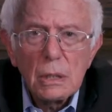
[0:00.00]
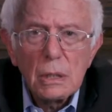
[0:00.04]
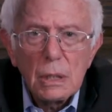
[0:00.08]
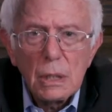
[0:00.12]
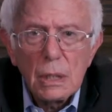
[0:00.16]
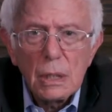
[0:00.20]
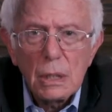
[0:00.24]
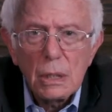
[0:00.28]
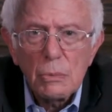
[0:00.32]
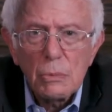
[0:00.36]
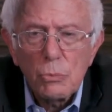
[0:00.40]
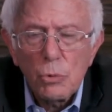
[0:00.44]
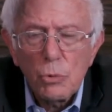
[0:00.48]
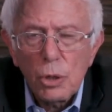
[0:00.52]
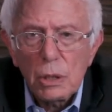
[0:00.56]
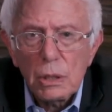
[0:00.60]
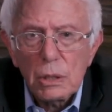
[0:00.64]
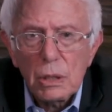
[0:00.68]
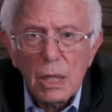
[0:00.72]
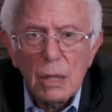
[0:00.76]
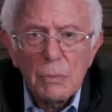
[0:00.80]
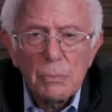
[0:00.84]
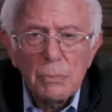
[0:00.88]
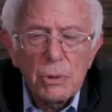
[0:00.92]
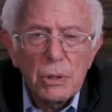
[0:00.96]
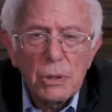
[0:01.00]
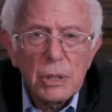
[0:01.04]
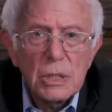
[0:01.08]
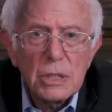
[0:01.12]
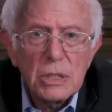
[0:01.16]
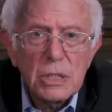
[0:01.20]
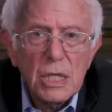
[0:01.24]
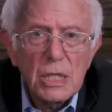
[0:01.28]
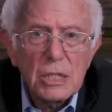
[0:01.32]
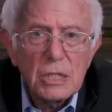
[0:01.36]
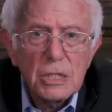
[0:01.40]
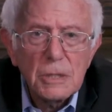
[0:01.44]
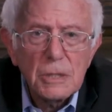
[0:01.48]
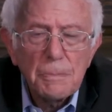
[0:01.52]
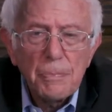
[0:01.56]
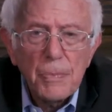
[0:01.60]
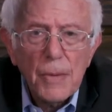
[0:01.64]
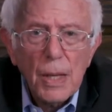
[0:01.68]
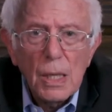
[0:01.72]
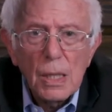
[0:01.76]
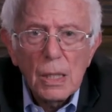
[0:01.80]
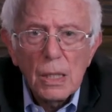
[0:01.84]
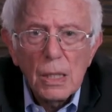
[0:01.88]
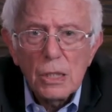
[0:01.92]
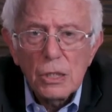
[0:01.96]
in a more contemporary sense.
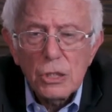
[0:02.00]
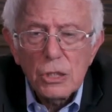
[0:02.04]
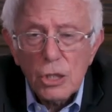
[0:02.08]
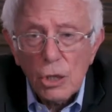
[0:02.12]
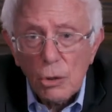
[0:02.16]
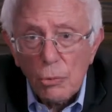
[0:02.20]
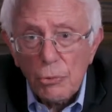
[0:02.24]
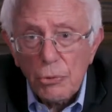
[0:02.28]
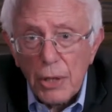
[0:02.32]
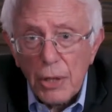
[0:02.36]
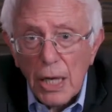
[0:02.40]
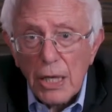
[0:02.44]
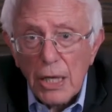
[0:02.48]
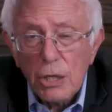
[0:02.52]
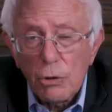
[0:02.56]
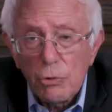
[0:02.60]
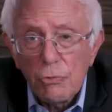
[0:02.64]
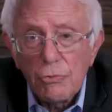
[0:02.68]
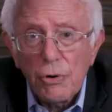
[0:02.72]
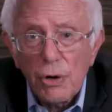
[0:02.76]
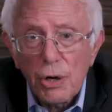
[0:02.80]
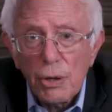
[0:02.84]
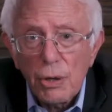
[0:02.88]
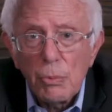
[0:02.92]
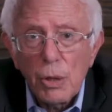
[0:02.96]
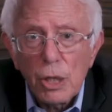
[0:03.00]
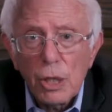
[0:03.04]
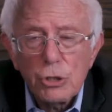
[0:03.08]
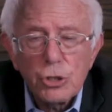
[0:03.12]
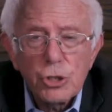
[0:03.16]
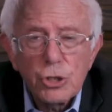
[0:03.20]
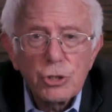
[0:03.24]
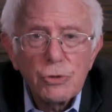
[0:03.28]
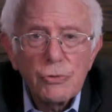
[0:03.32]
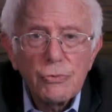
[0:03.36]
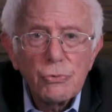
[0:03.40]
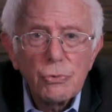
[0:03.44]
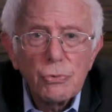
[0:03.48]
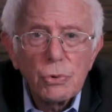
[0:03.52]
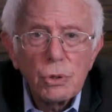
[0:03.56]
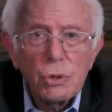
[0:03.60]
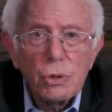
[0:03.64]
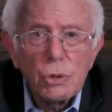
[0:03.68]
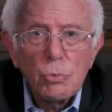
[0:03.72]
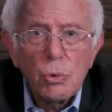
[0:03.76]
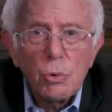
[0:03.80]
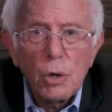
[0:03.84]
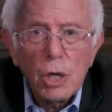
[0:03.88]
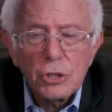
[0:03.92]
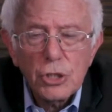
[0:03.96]
So thank you very much
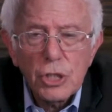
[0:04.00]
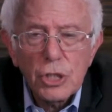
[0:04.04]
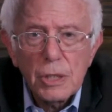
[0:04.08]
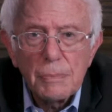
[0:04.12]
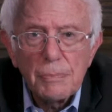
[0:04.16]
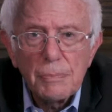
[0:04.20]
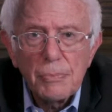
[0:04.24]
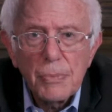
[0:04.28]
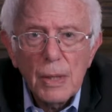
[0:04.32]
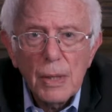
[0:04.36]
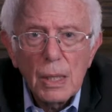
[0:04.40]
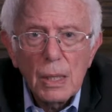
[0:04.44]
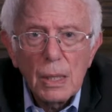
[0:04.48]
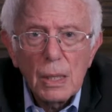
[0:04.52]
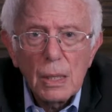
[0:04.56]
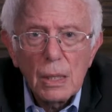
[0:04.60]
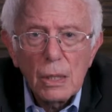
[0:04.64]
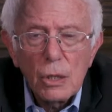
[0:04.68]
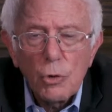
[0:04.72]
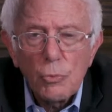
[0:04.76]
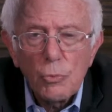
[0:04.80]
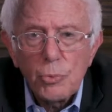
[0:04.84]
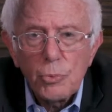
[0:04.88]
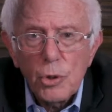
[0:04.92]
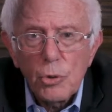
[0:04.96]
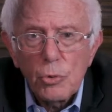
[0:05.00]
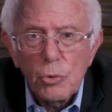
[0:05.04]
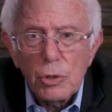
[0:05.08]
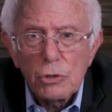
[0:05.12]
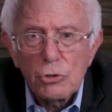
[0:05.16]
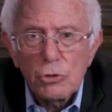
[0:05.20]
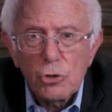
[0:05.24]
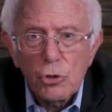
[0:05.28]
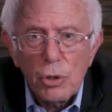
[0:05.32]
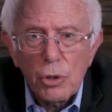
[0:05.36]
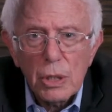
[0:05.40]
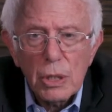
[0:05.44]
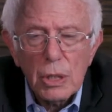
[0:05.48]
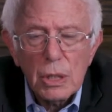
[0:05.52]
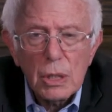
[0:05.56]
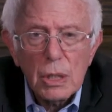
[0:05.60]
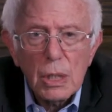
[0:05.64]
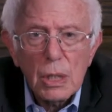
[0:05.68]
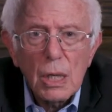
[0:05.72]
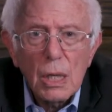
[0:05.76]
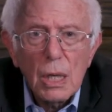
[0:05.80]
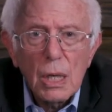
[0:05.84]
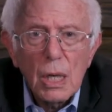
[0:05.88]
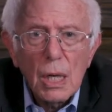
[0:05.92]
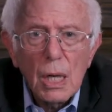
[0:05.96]
for watching. Hope you enjoyed it.
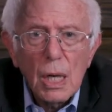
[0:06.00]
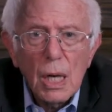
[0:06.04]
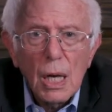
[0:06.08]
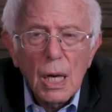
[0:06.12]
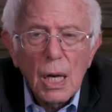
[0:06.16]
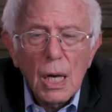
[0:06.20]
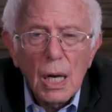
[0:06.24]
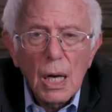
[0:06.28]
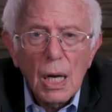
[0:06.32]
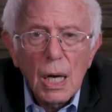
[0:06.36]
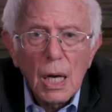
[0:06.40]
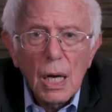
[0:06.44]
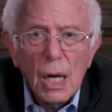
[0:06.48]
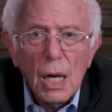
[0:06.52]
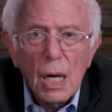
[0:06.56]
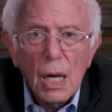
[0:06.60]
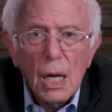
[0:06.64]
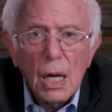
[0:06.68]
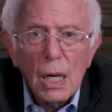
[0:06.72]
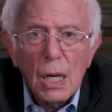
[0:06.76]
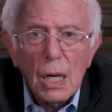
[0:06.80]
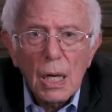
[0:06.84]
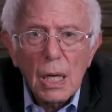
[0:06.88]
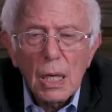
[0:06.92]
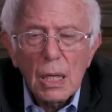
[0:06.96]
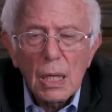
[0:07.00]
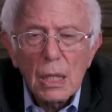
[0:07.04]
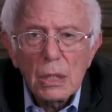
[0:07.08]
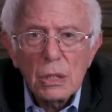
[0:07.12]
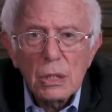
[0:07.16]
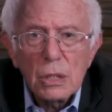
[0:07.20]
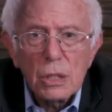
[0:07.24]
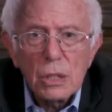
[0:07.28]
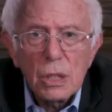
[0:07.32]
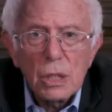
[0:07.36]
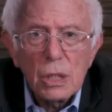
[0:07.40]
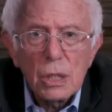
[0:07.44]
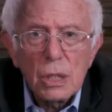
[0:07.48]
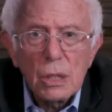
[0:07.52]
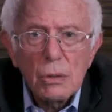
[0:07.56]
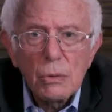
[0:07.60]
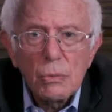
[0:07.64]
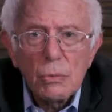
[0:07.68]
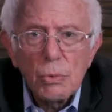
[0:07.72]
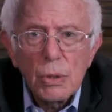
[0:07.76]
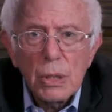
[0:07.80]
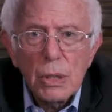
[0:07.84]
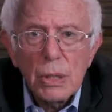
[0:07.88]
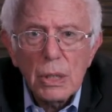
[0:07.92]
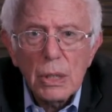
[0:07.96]
And
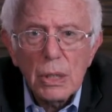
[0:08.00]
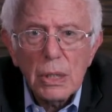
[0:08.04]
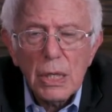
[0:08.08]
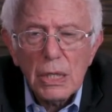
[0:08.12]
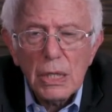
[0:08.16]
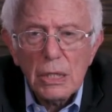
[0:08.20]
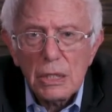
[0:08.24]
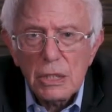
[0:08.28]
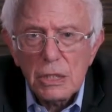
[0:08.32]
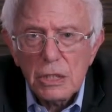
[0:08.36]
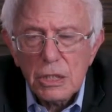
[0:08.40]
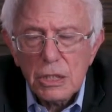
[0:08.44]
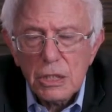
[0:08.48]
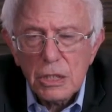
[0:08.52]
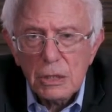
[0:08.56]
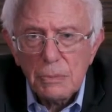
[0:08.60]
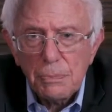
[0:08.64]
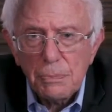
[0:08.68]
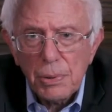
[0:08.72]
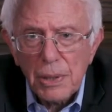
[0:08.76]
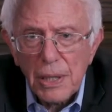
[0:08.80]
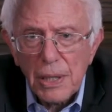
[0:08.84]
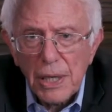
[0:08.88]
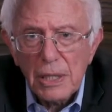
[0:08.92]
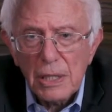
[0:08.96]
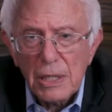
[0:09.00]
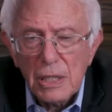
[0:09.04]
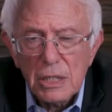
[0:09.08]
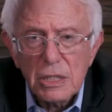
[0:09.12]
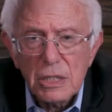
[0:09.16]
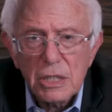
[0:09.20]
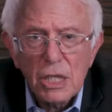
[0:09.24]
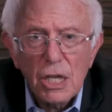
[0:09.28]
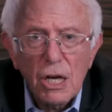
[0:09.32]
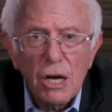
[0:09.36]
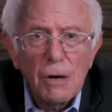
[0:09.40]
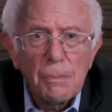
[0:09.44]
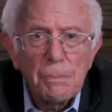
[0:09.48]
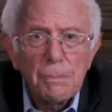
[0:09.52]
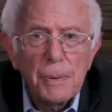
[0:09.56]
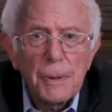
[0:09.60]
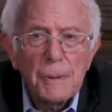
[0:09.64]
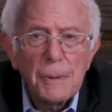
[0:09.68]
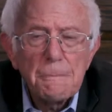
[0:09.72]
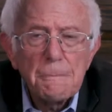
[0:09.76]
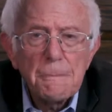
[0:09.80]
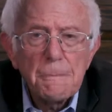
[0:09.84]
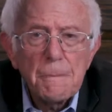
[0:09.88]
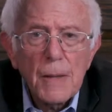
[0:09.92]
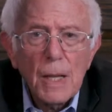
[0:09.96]
we're going to get this playlist up
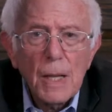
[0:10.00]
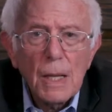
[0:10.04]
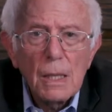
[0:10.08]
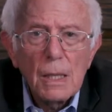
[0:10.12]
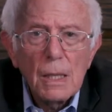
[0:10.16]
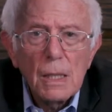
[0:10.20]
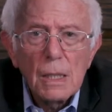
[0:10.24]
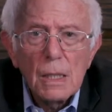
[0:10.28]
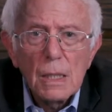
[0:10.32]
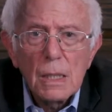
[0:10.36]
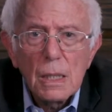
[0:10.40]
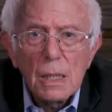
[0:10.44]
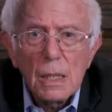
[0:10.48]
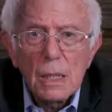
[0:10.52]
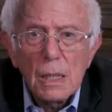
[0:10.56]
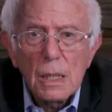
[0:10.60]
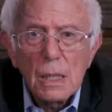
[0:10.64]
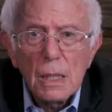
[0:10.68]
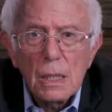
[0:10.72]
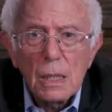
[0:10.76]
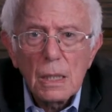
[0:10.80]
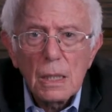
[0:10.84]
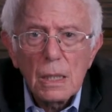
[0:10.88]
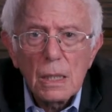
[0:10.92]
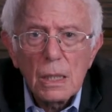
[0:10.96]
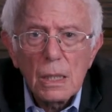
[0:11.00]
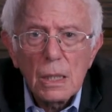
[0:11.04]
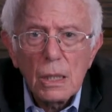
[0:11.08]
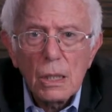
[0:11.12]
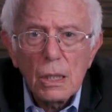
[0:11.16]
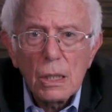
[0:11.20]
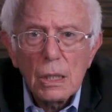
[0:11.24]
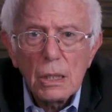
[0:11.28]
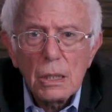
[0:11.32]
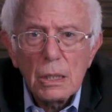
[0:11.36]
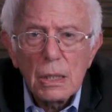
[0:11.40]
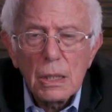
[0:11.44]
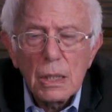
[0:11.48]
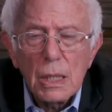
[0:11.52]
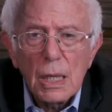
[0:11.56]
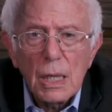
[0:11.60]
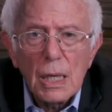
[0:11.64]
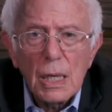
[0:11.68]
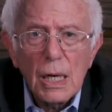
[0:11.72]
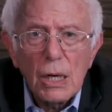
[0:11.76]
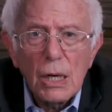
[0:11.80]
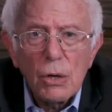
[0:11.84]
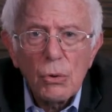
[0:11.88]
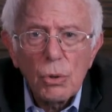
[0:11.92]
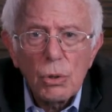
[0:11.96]
on
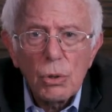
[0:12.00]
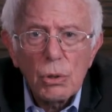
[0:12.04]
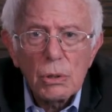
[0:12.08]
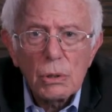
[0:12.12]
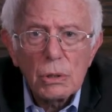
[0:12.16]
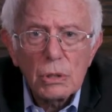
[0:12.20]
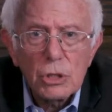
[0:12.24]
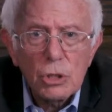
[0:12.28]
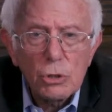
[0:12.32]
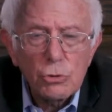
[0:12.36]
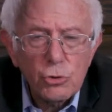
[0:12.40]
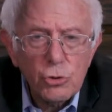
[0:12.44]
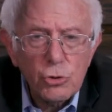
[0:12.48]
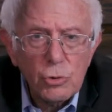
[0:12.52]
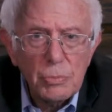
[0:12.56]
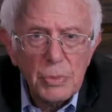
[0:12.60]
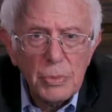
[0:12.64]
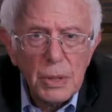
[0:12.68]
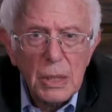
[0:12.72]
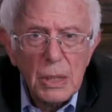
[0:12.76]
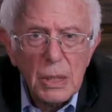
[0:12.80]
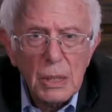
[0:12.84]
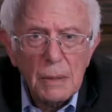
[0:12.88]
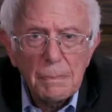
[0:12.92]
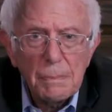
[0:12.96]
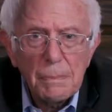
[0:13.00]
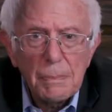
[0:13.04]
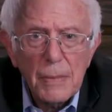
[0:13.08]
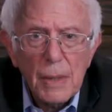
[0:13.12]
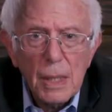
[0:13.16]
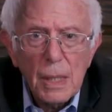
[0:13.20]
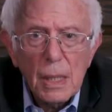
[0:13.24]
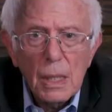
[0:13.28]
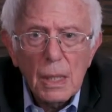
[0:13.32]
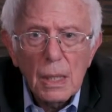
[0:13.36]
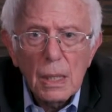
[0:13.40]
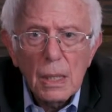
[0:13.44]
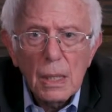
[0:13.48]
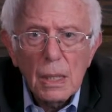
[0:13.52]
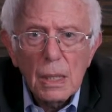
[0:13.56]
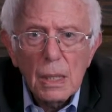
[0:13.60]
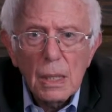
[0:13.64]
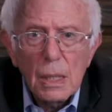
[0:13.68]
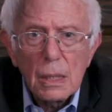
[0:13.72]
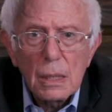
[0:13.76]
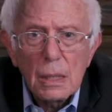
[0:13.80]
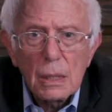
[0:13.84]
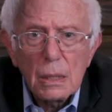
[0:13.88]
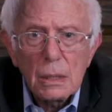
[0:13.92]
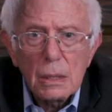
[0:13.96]
our social media,
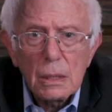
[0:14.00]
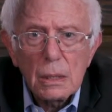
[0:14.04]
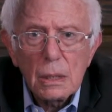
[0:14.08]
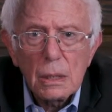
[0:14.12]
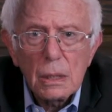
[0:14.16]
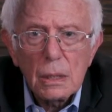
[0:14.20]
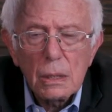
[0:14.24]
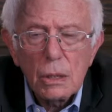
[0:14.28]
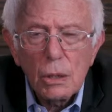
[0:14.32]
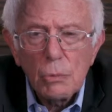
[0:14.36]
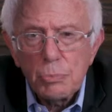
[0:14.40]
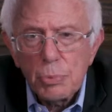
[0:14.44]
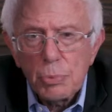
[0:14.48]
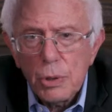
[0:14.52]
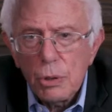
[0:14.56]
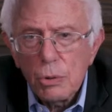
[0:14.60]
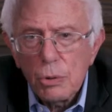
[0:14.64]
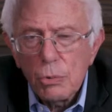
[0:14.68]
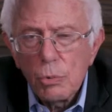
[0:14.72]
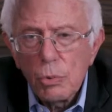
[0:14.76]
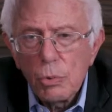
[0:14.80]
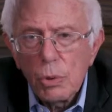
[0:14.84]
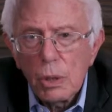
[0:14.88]
and hope you